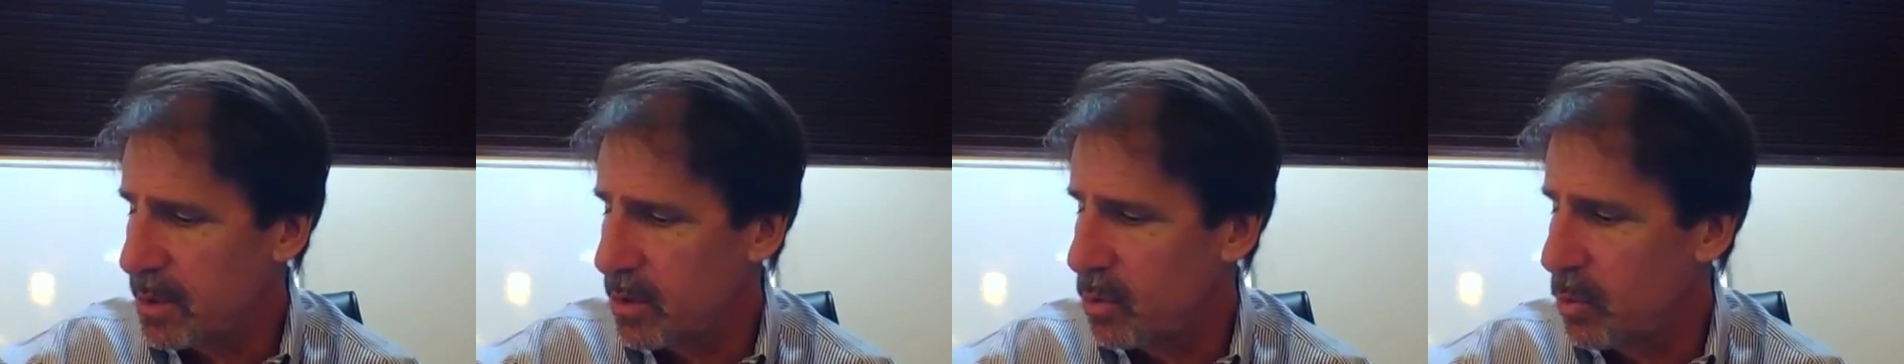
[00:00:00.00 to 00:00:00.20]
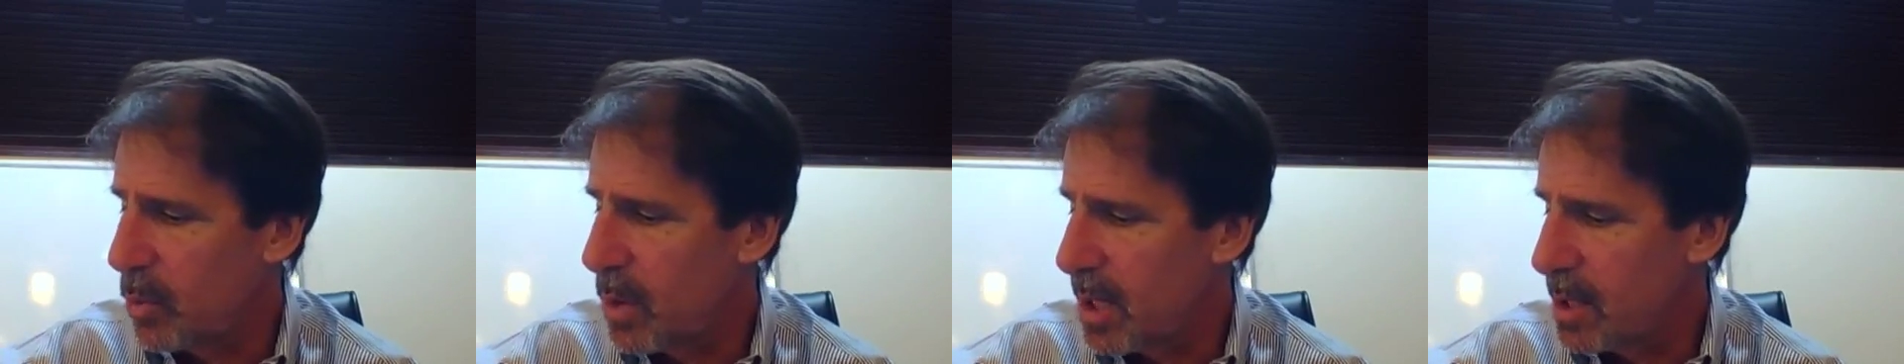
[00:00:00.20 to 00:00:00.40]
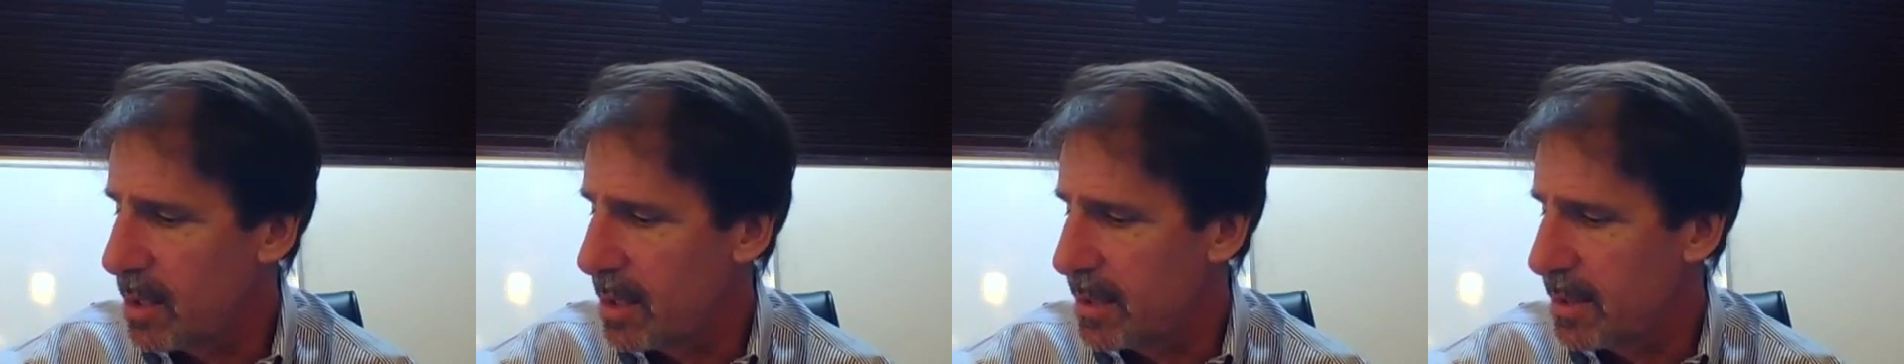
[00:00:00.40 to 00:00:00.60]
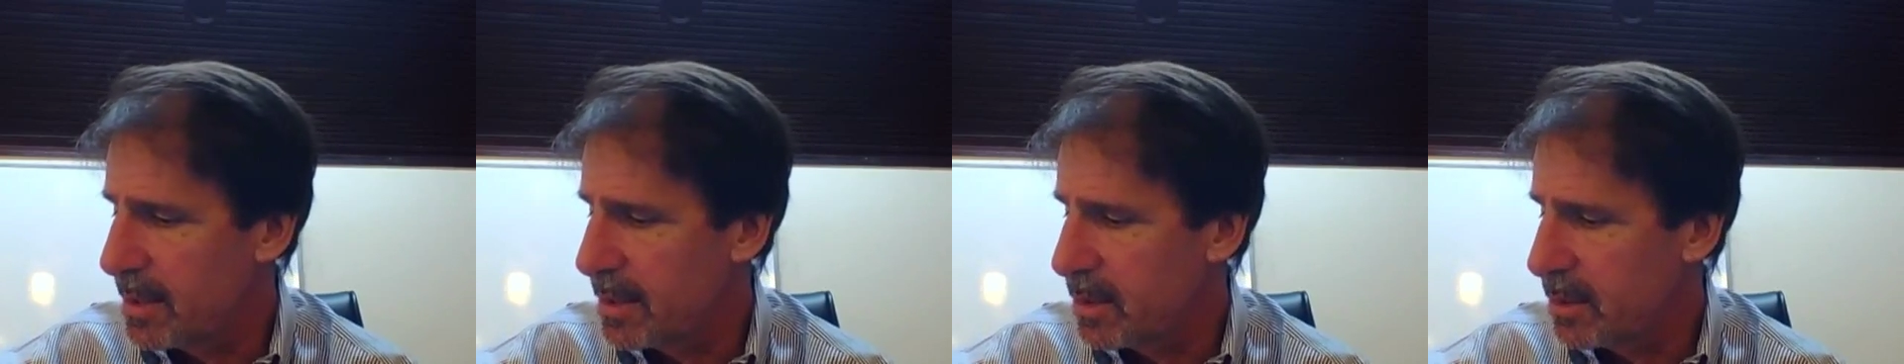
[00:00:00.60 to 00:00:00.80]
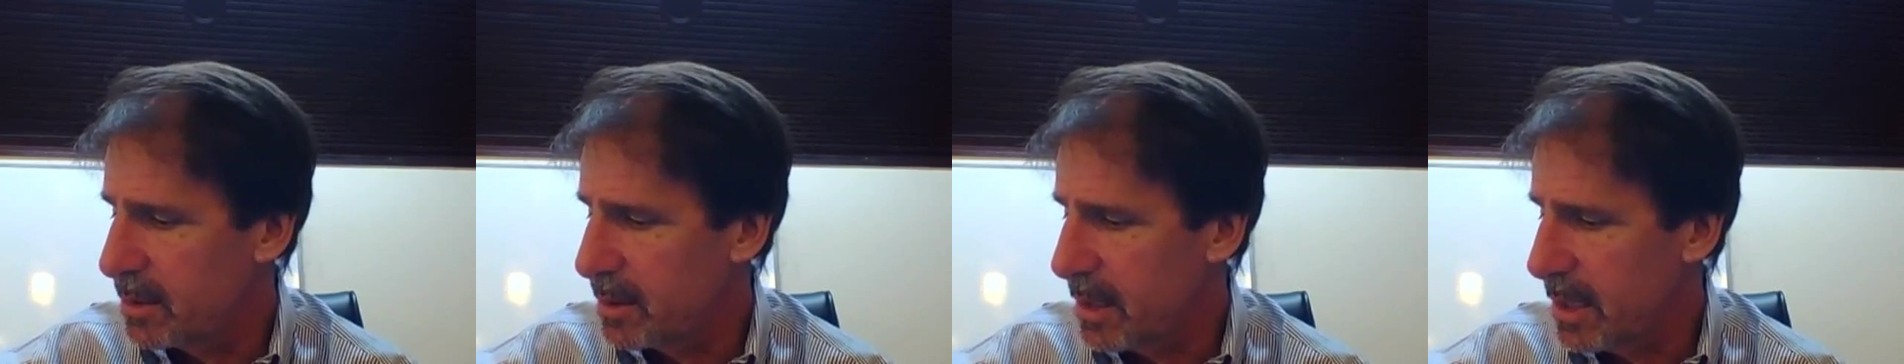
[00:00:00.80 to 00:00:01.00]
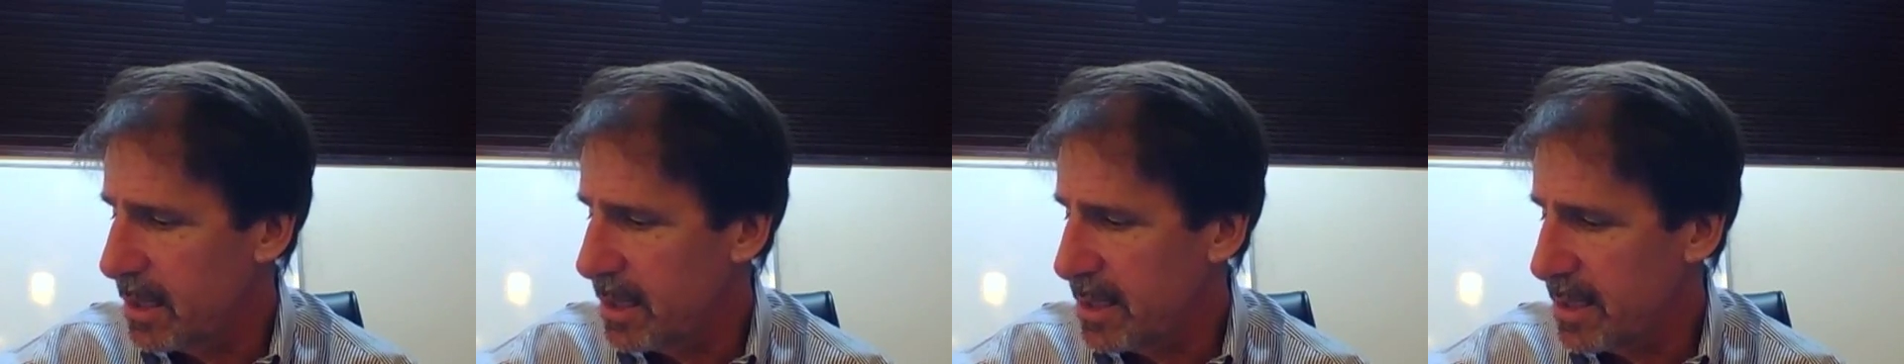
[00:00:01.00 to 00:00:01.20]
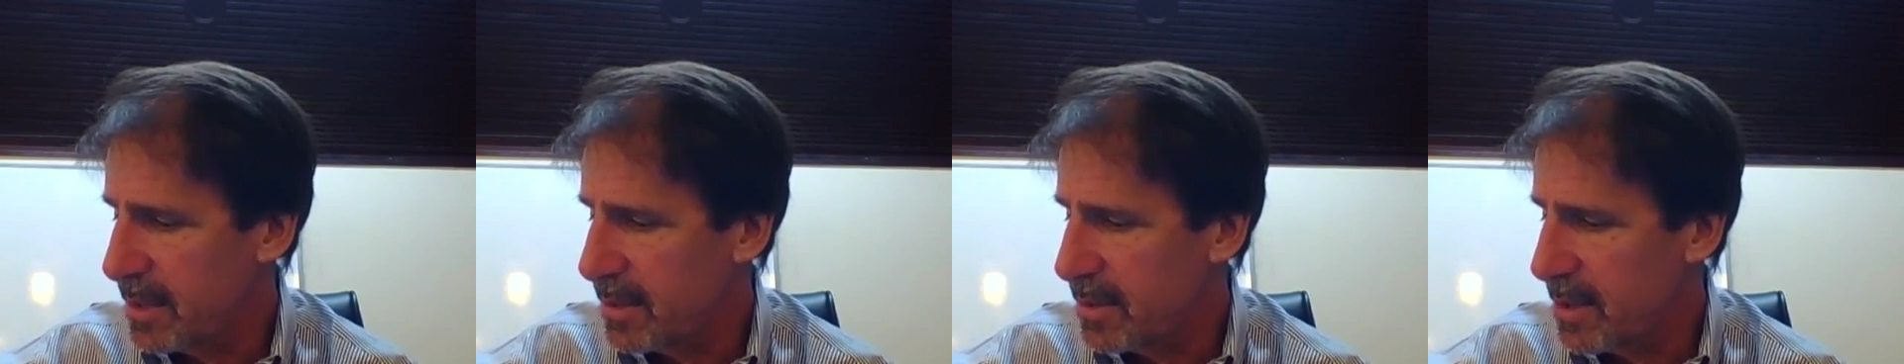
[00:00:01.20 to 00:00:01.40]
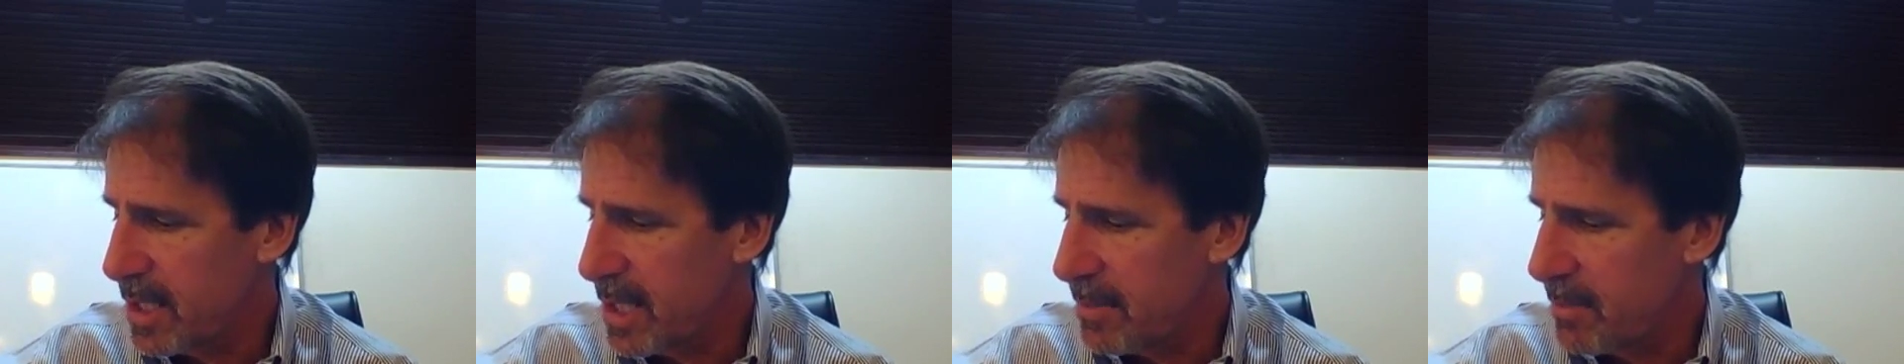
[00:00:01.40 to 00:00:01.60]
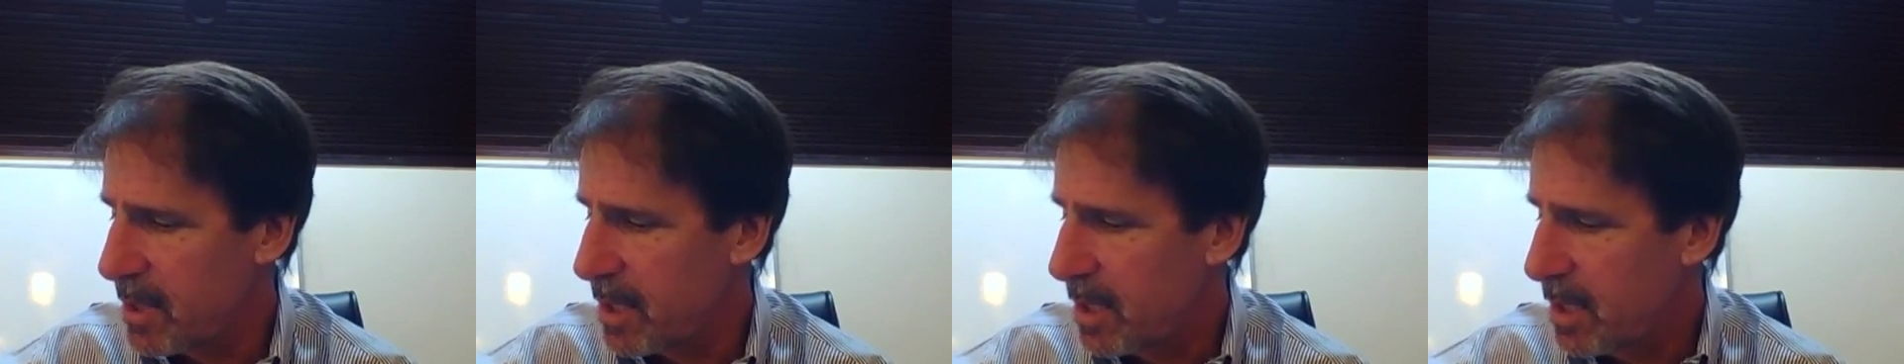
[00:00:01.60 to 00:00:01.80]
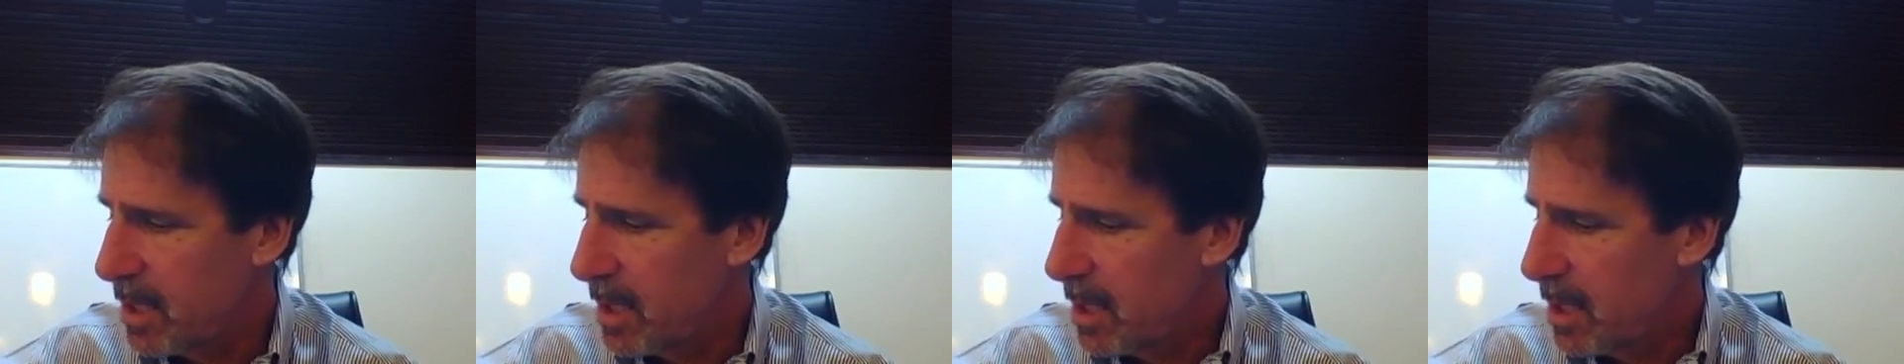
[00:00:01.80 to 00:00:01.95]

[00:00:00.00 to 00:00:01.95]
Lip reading: do well on the exam?